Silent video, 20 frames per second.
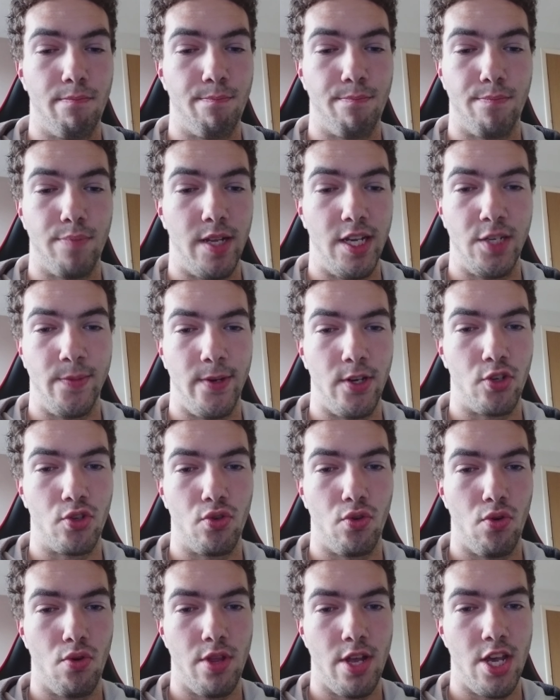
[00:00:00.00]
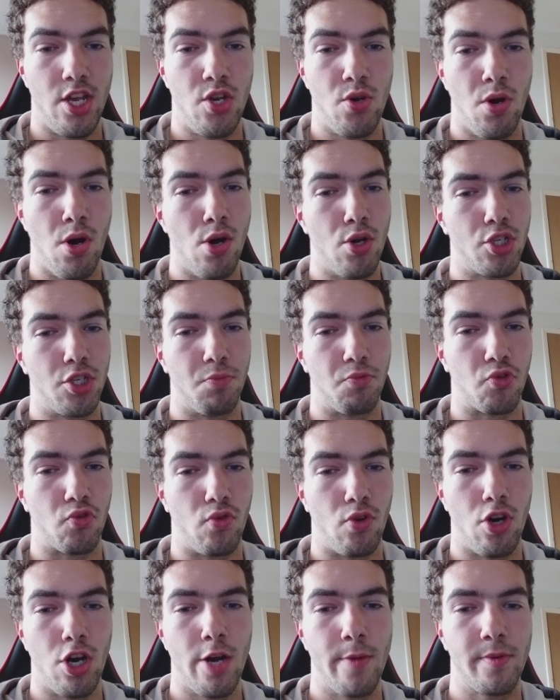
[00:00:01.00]
please make sure that you are
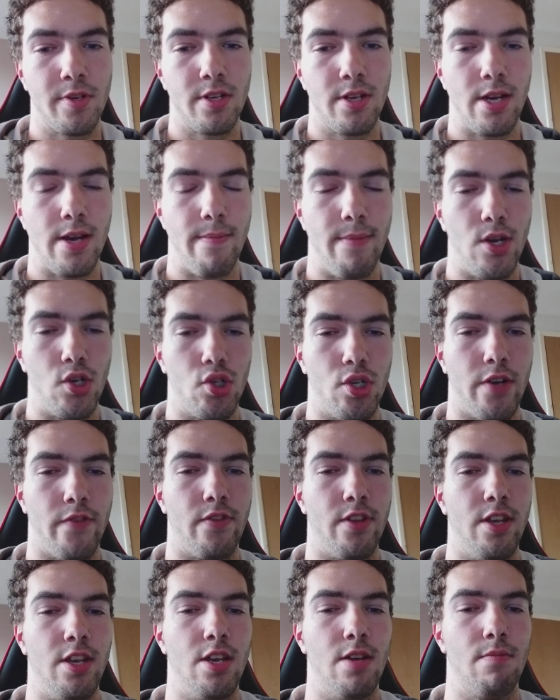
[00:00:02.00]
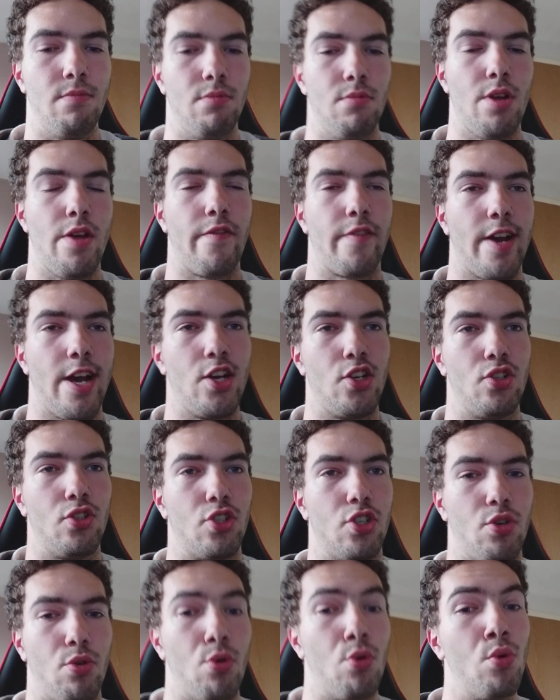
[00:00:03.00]
subscribed, and make sure you have the notifications
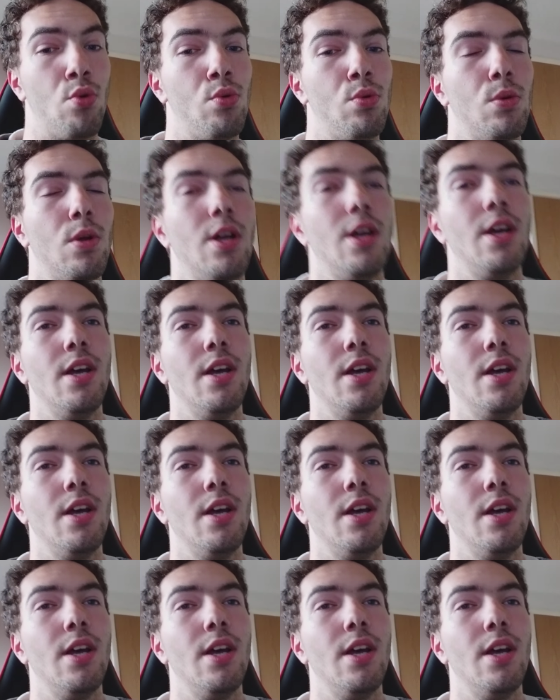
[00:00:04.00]
to all.